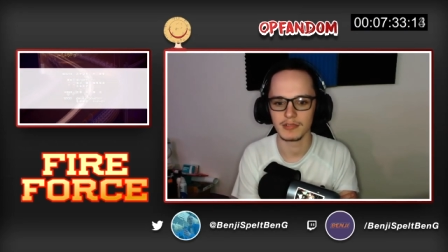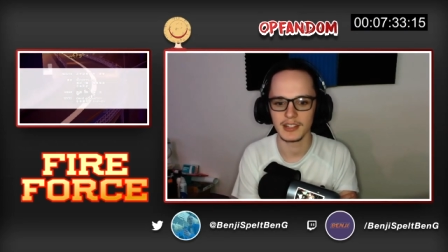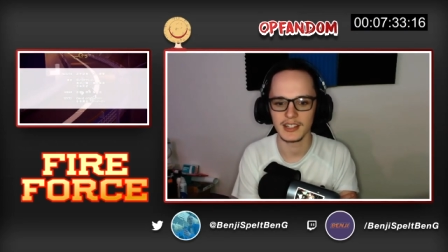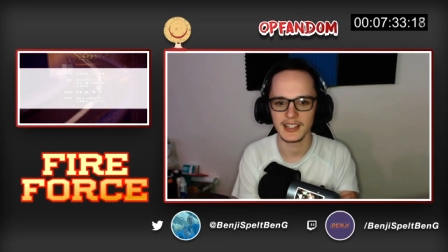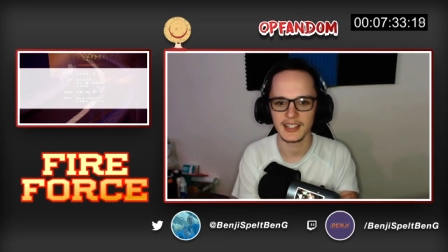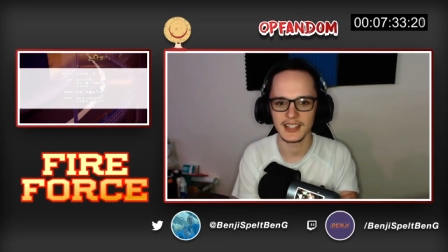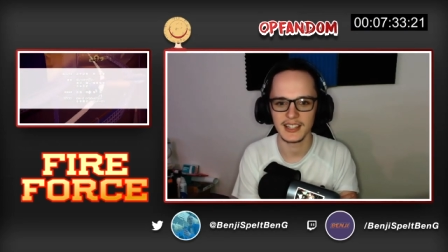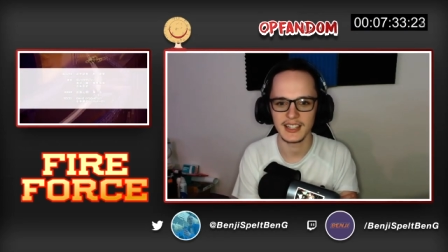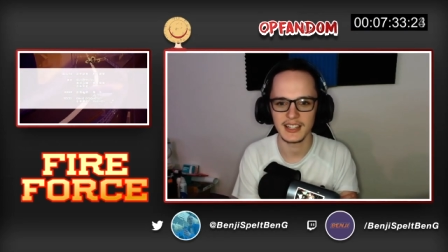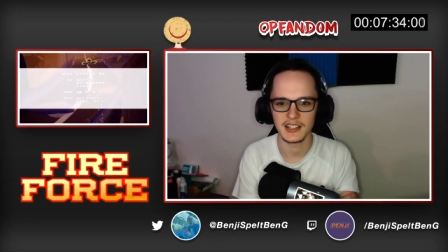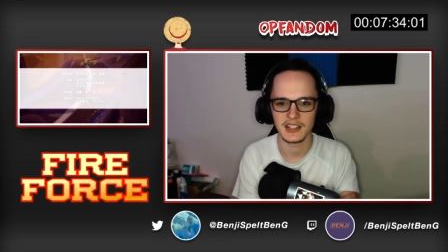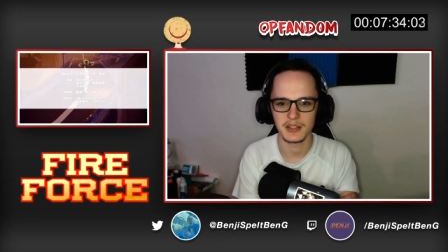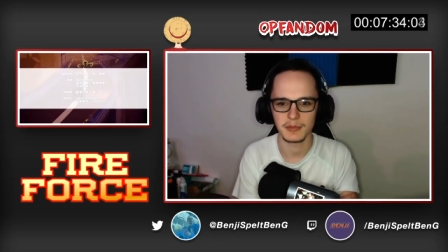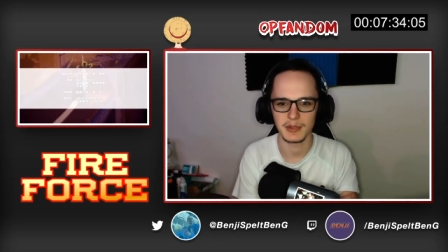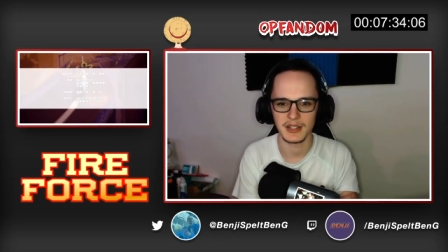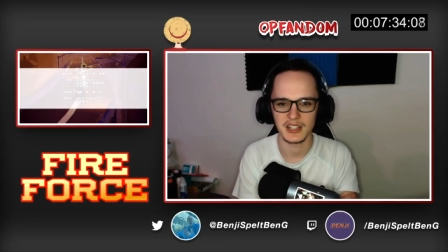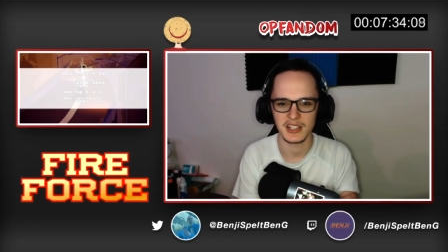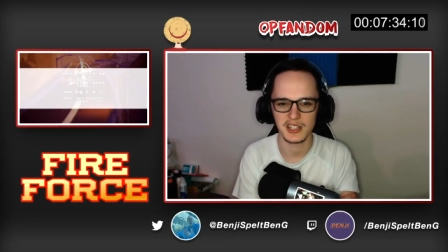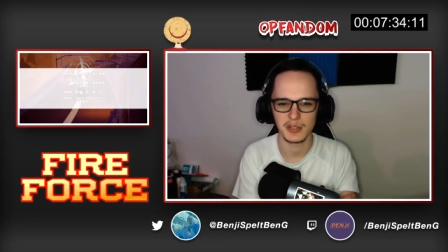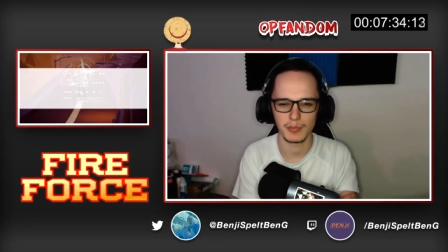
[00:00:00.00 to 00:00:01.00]
really needed
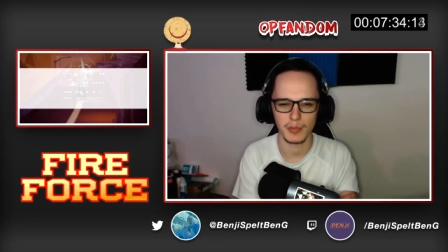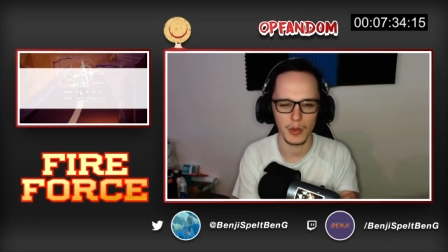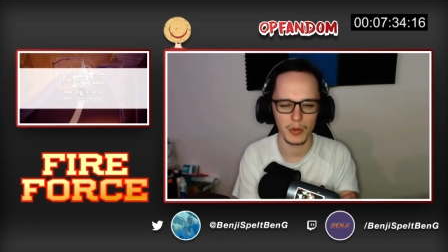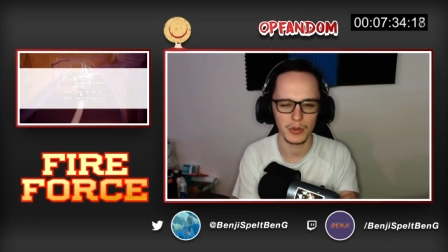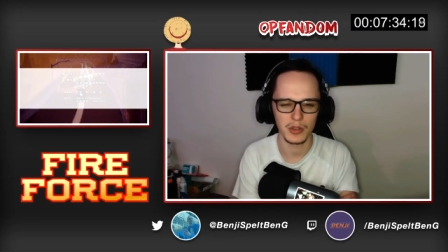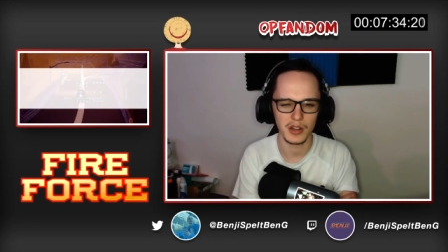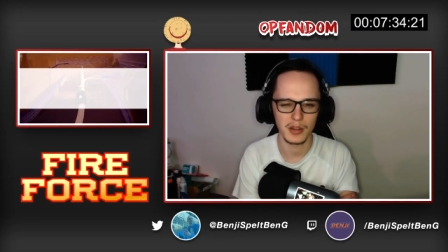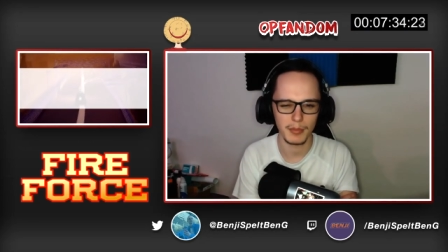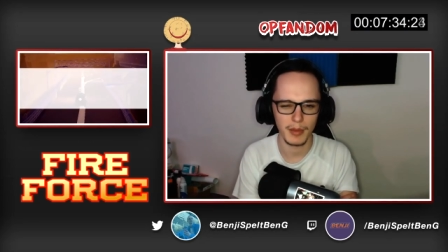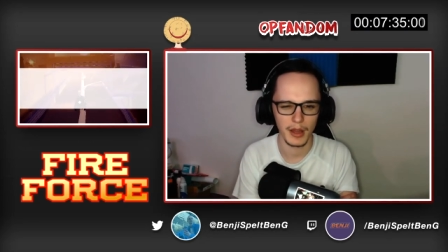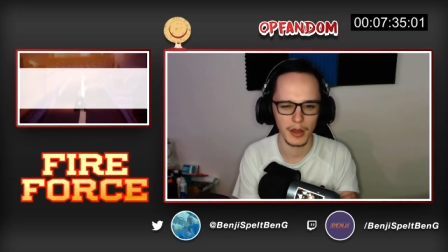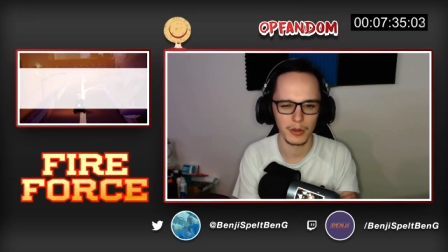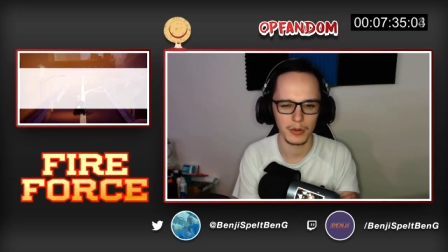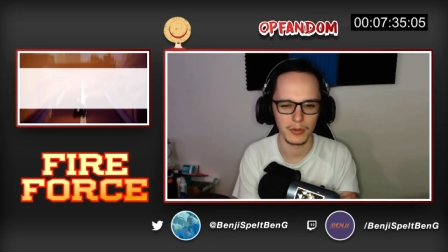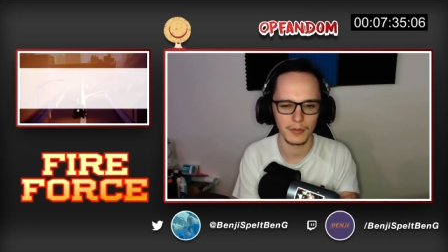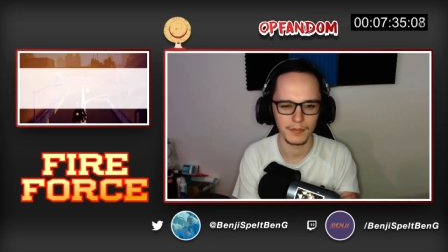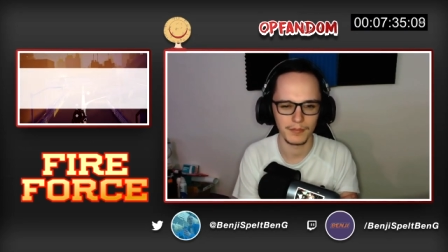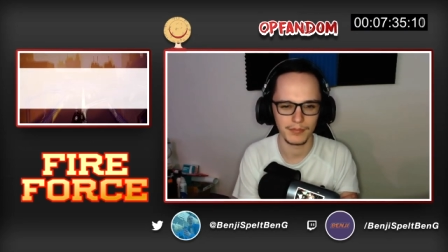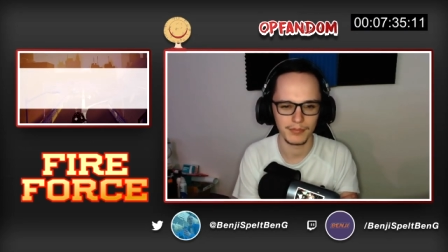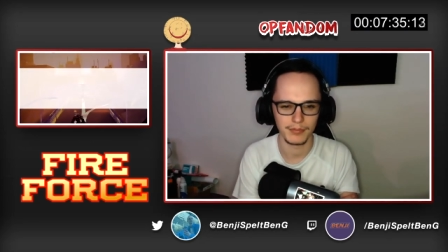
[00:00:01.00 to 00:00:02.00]
to be spoken
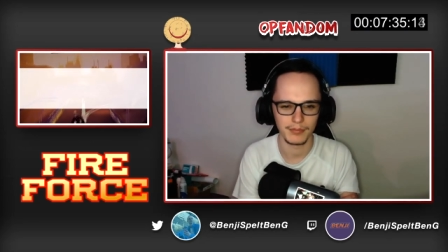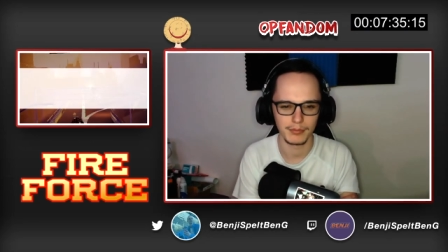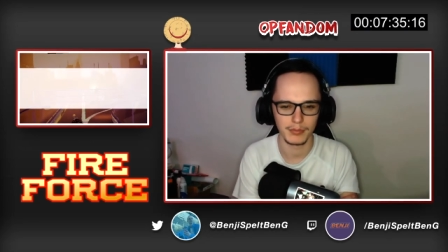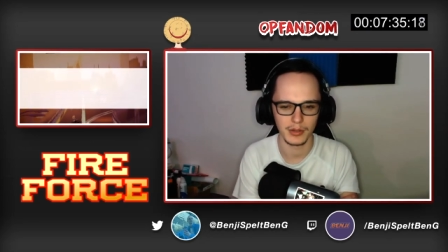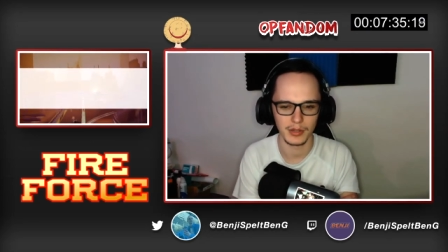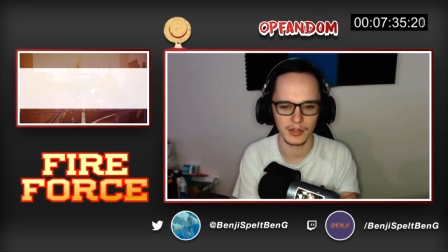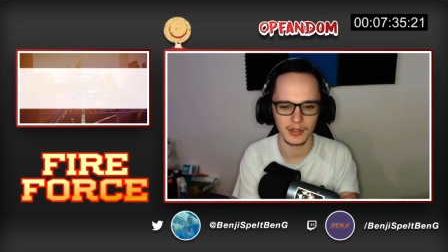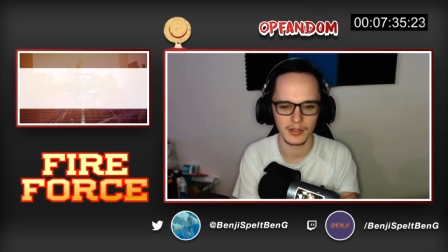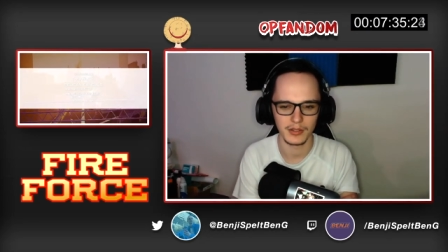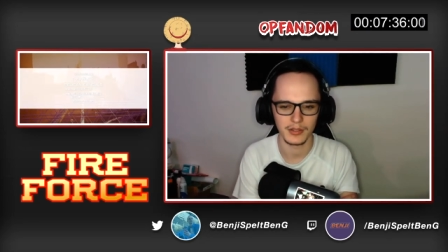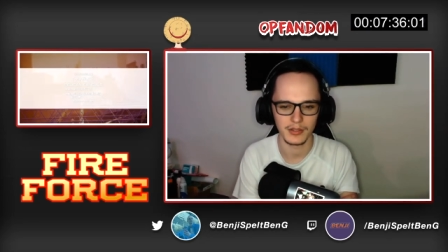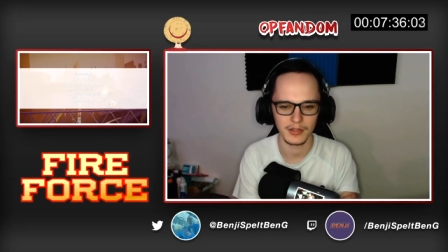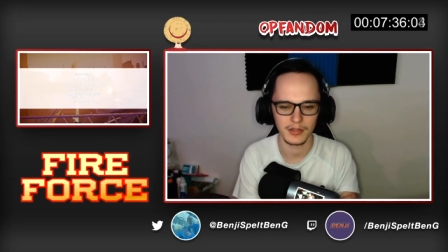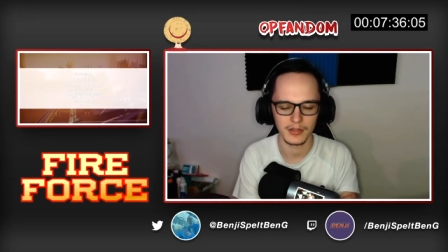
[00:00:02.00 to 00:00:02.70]
about, but